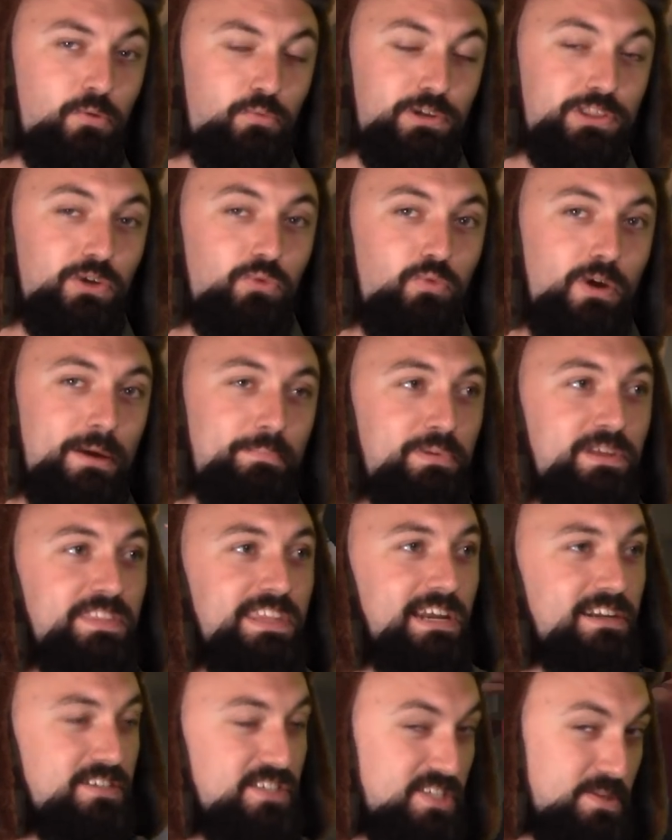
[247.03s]
with a weapon
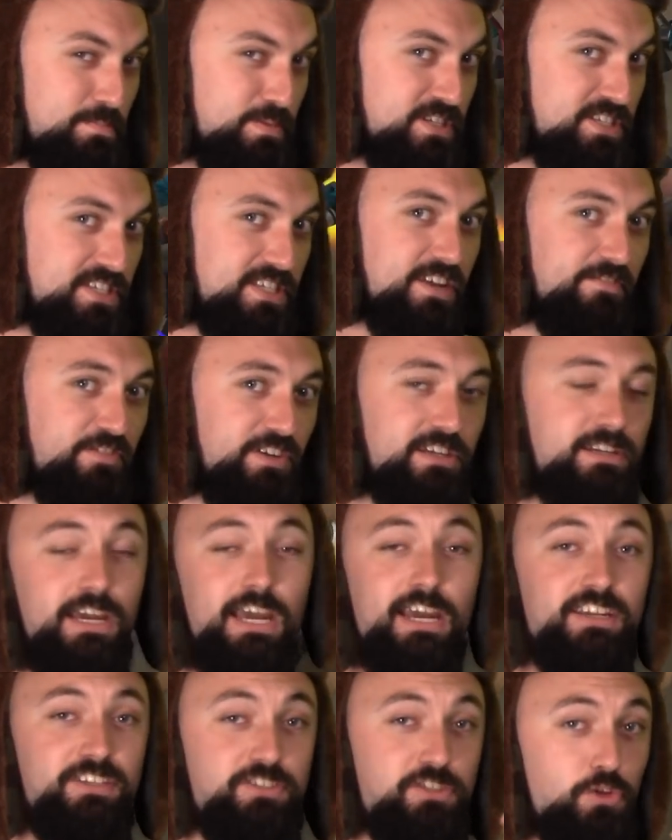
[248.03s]
that is specific
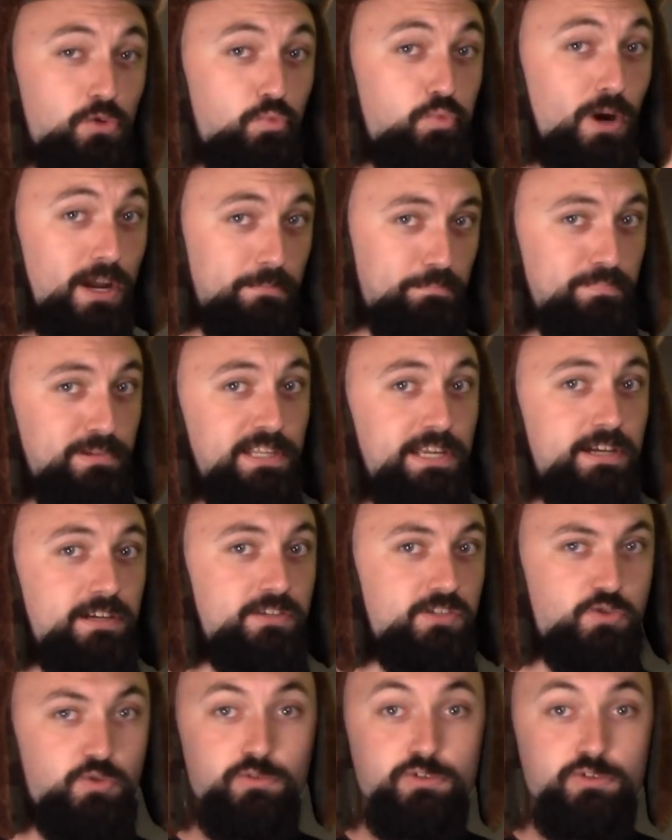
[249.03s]
to wet players,